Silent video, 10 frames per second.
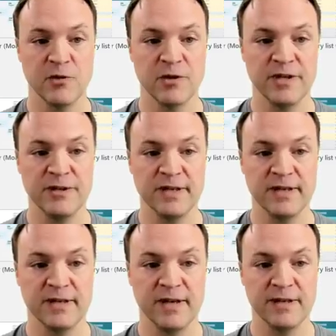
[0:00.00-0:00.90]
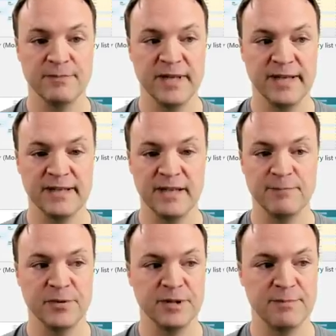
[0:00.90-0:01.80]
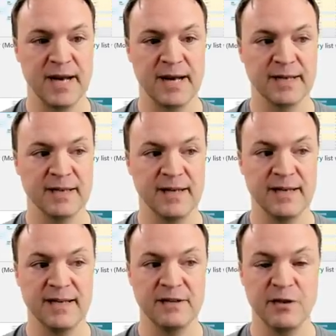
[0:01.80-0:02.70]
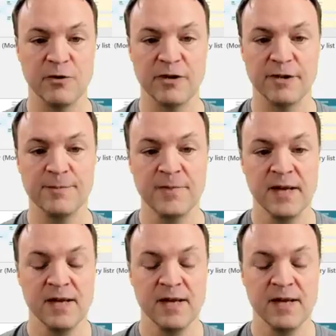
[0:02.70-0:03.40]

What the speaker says: or you can unpin it and put it back in the order.